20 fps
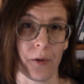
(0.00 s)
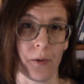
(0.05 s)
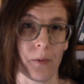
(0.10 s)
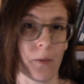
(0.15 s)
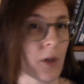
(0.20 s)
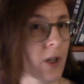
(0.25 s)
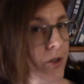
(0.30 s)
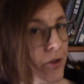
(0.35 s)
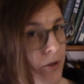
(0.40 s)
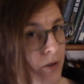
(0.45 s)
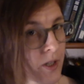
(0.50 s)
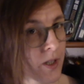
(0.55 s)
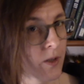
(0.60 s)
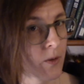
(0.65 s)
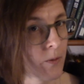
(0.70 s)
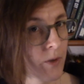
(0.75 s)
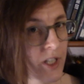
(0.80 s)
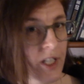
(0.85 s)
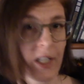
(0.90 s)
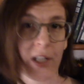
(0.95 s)
work during the
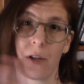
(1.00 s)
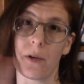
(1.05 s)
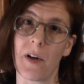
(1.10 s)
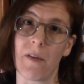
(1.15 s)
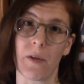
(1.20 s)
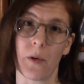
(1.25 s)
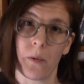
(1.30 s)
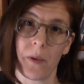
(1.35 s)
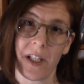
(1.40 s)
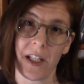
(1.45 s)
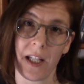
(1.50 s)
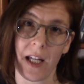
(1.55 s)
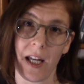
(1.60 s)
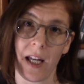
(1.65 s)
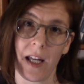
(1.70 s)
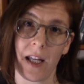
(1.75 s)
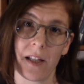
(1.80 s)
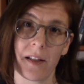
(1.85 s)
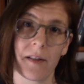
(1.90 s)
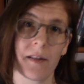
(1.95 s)
week, you have the
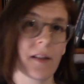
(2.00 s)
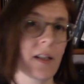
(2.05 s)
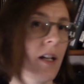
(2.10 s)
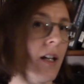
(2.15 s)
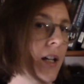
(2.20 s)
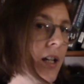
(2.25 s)
weekend.